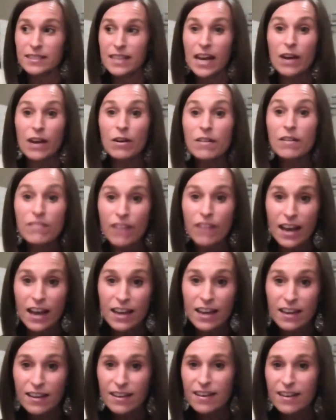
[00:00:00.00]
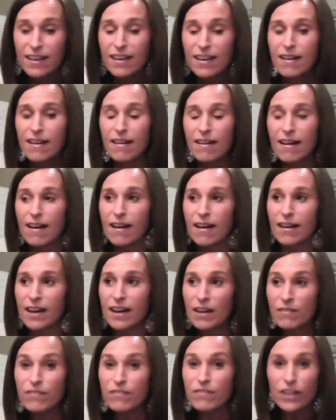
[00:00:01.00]
terrifying uh,
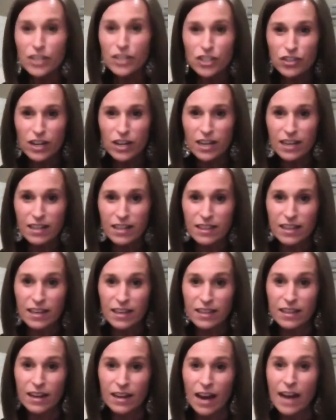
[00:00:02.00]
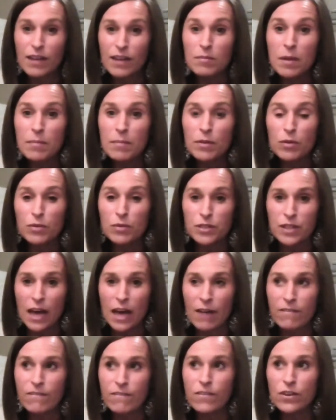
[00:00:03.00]
and frustrating thing that I remember was
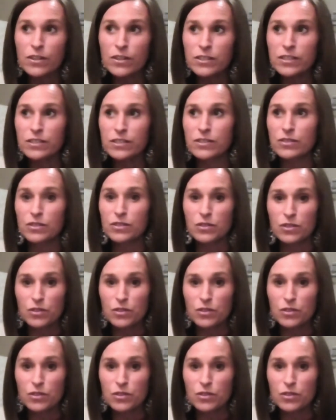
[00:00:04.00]
that first